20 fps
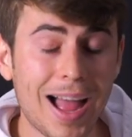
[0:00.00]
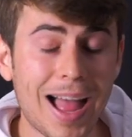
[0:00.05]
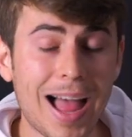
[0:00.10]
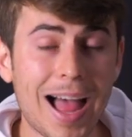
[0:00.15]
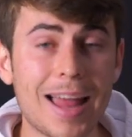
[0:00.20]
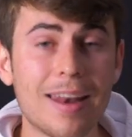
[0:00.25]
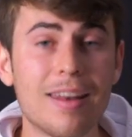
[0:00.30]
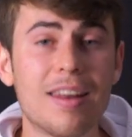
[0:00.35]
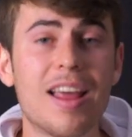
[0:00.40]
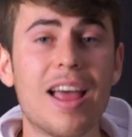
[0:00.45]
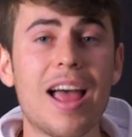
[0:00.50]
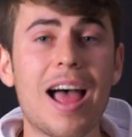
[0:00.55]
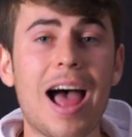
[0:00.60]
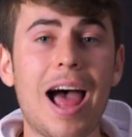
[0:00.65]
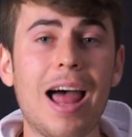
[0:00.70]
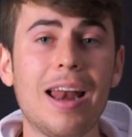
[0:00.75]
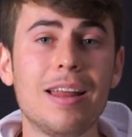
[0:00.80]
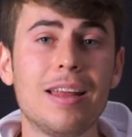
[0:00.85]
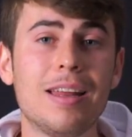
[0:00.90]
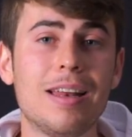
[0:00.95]
hand
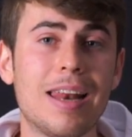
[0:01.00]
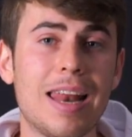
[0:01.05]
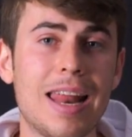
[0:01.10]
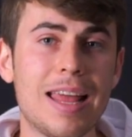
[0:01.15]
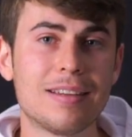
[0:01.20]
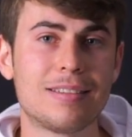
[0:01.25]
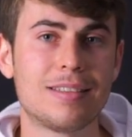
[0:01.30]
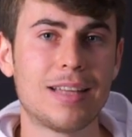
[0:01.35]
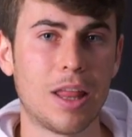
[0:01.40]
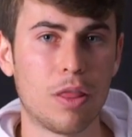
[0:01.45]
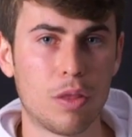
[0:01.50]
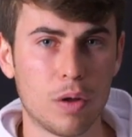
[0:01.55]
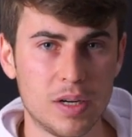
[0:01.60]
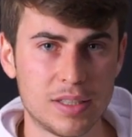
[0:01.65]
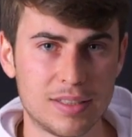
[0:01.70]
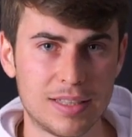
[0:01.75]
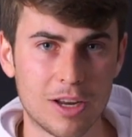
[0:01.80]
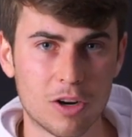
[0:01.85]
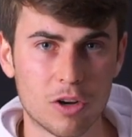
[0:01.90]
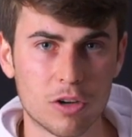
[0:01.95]
and in less than 3
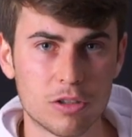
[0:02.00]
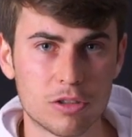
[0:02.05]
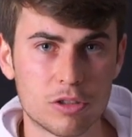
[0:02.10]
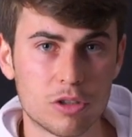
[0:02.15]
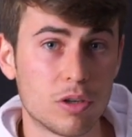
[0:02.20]
seconds.